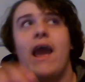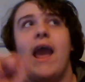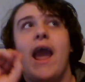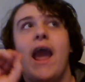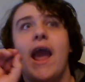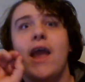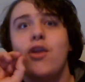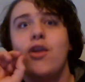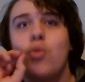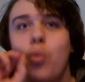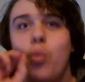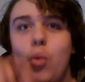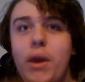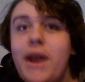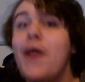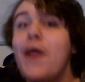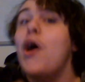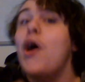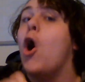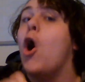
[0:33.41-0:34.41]
and
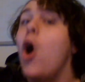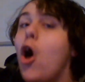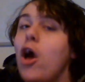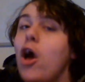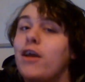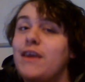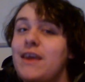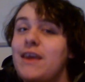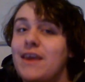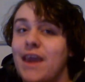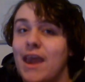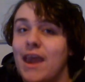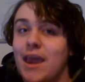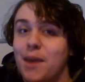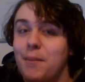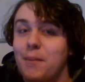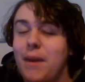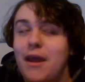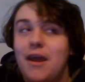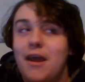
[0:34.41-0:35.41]
win a hockey
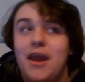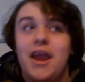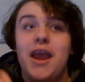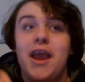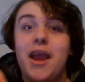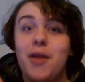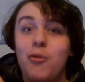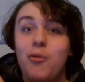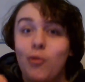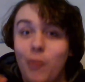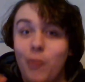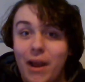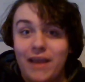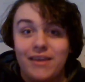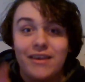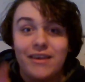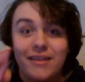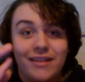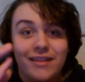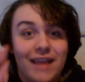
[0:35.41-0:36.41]
game in
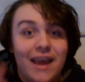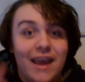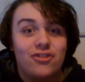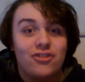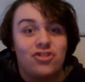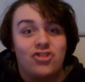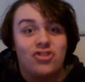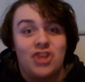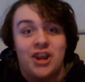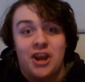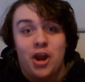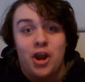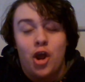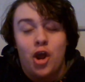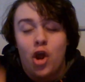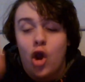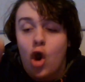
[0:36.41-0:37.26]
regulation.